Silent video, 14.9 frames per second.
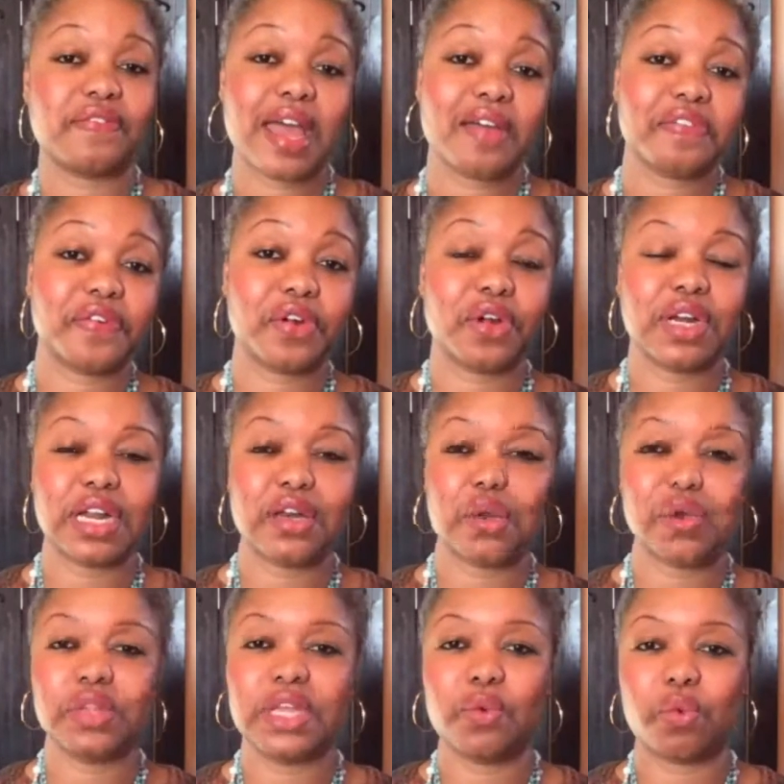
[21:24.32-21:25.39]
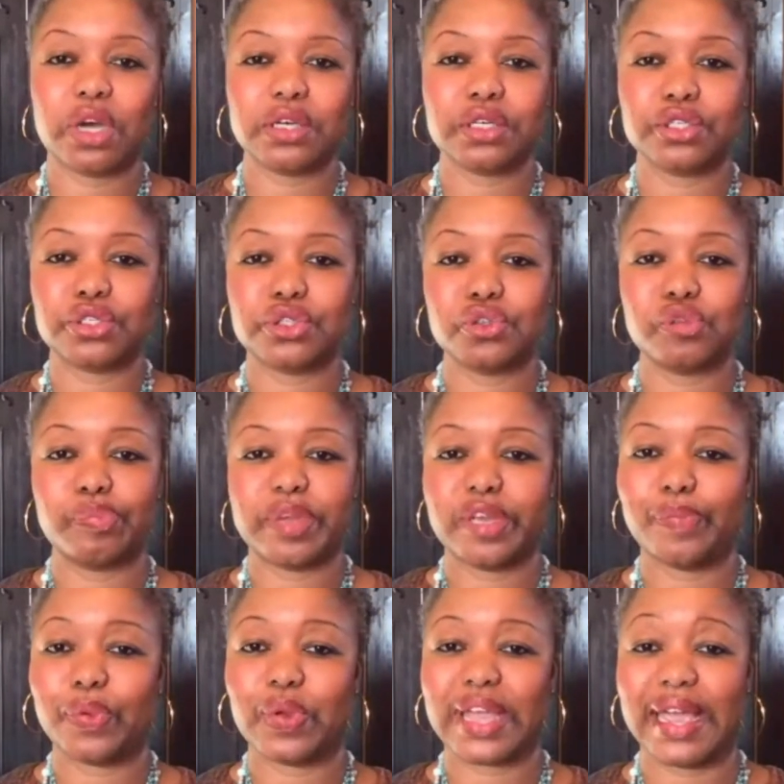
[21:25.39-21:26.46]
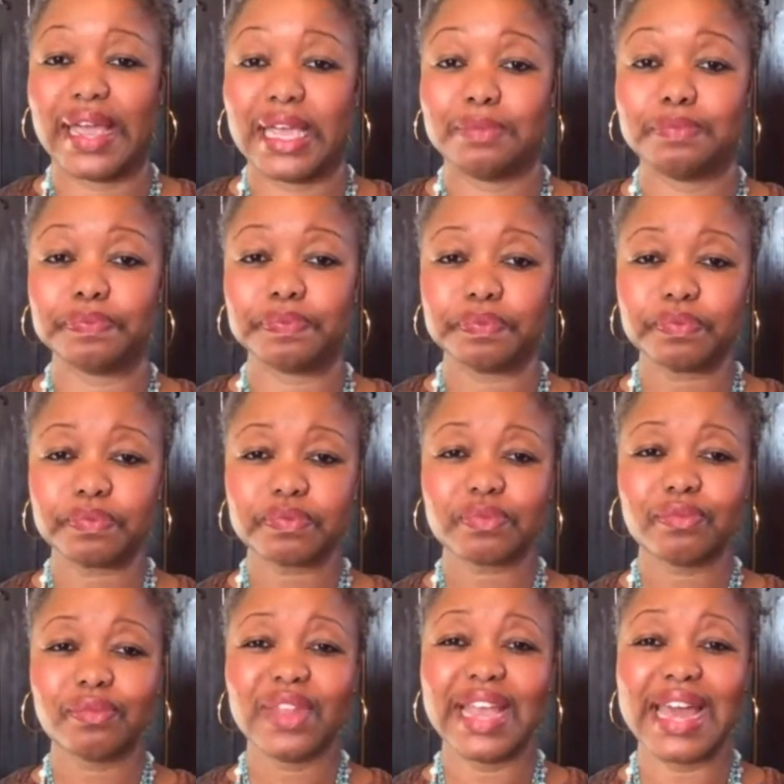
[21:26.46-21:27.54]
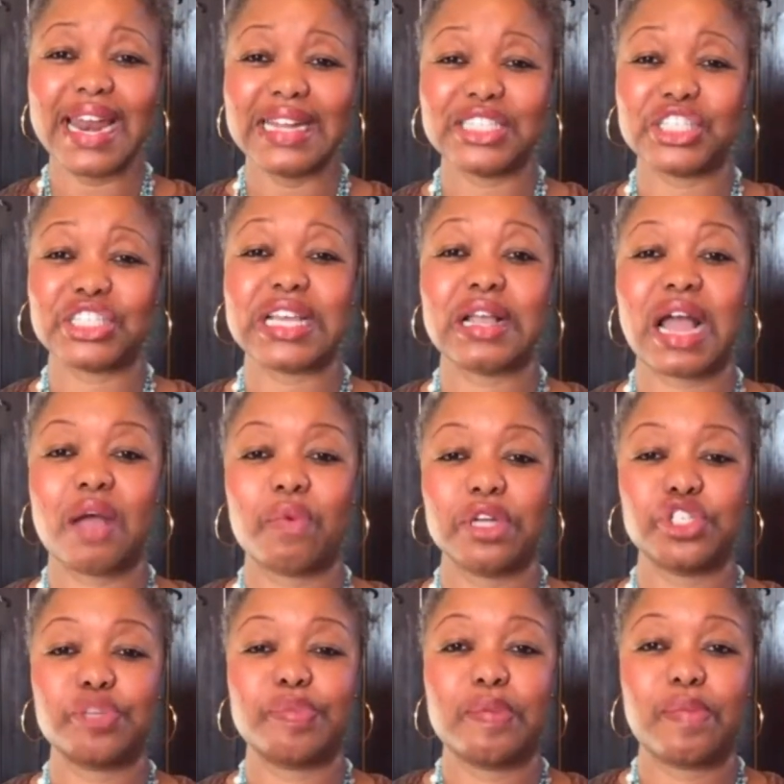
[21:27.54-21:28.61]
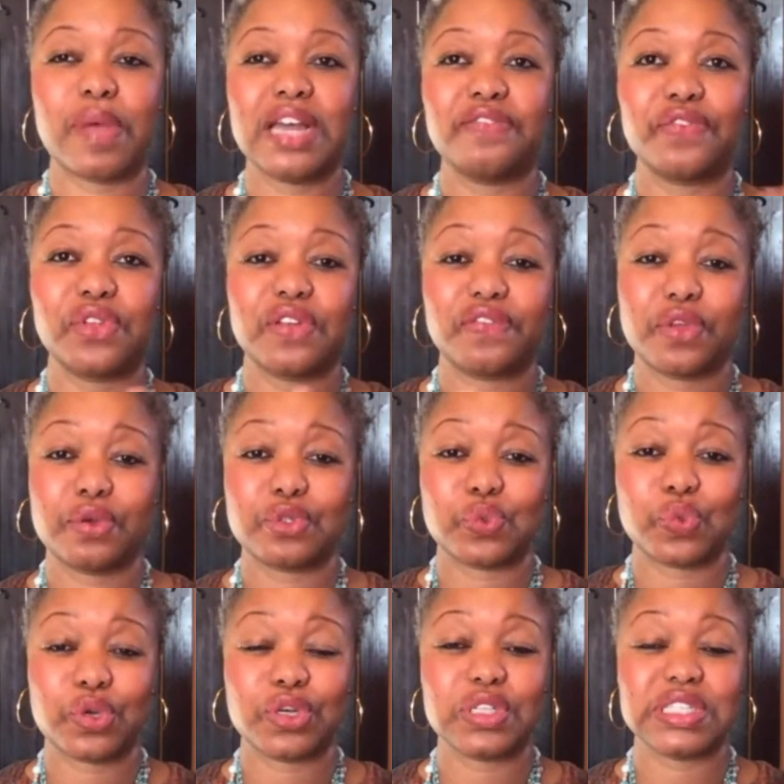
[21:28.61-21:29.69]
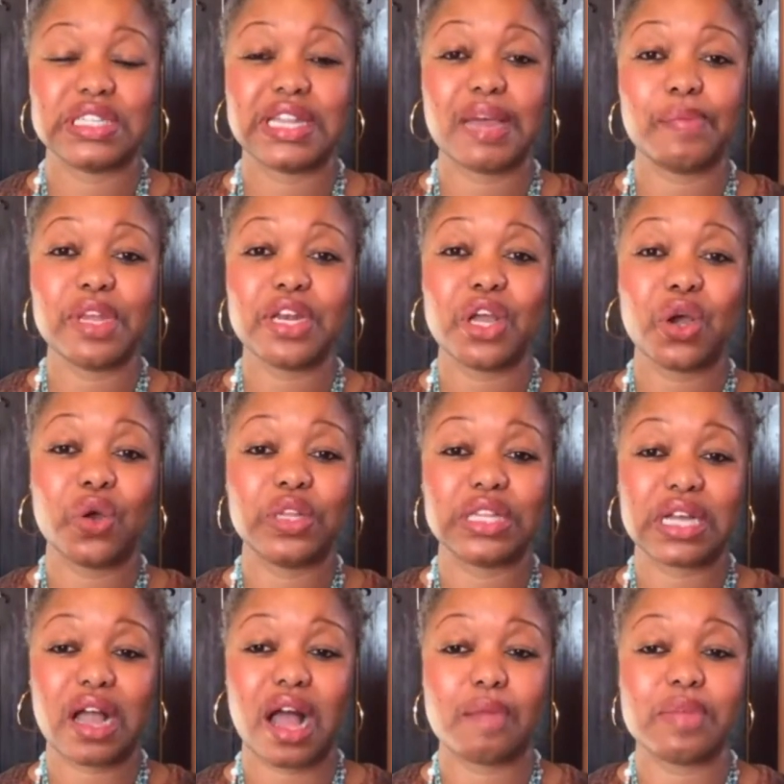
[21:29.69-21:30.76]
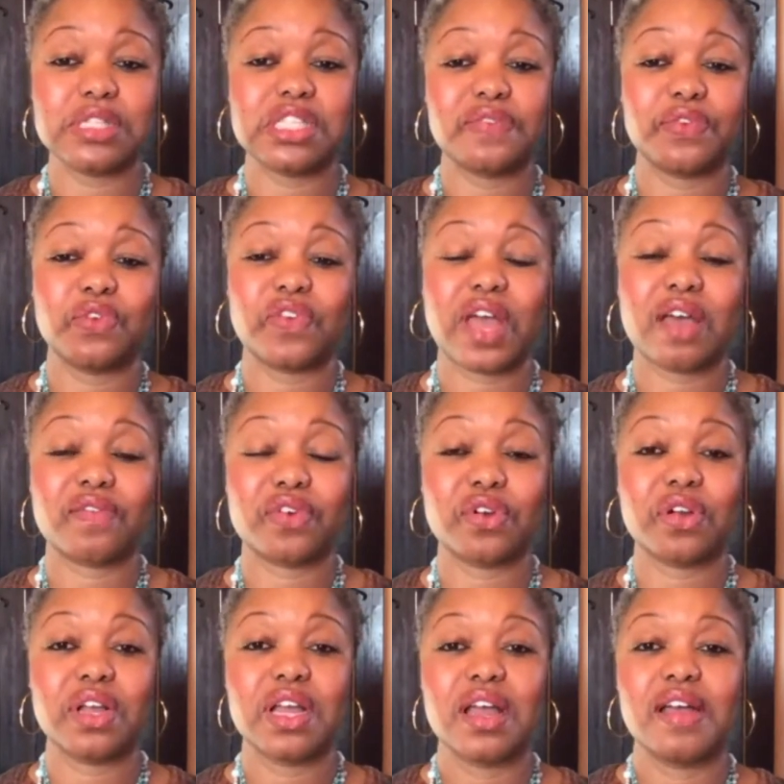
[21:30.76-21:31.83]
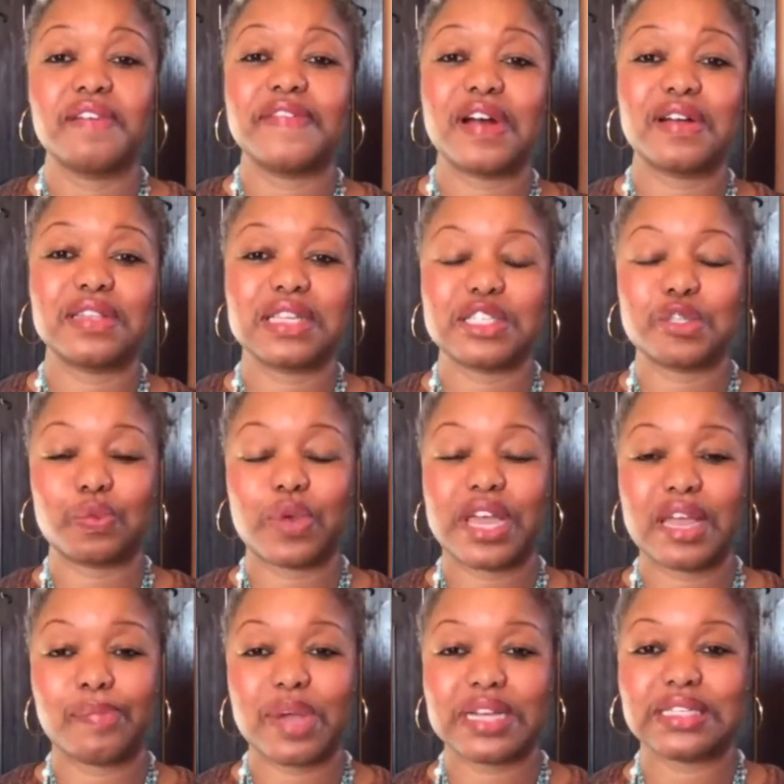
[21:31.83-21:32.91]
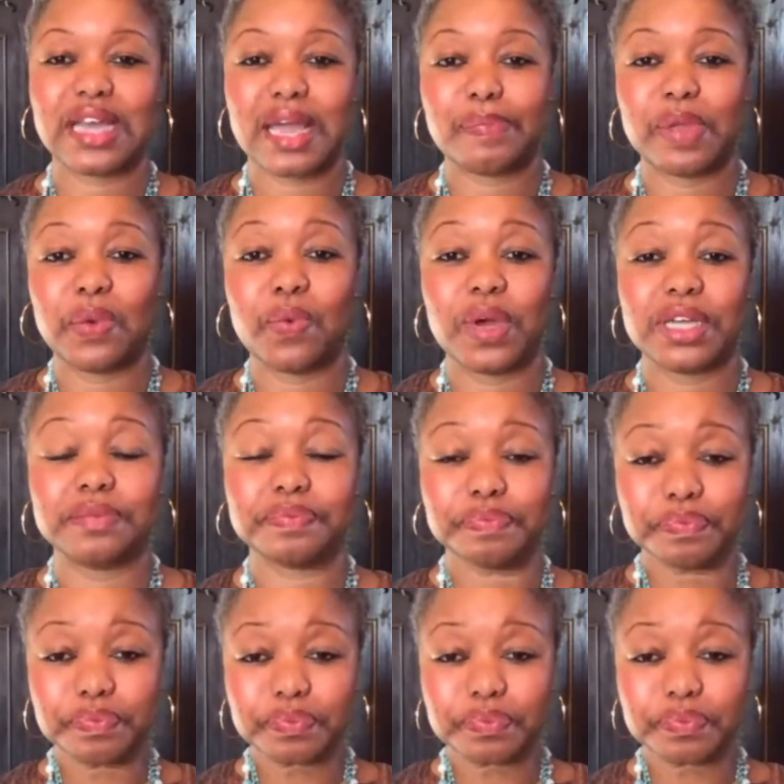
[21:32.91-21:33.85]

effort and only 1 or 2 people came. And it's just like, I want you to be mindful of those words, and let me know in the comments if you've ever felt this way by typing 1.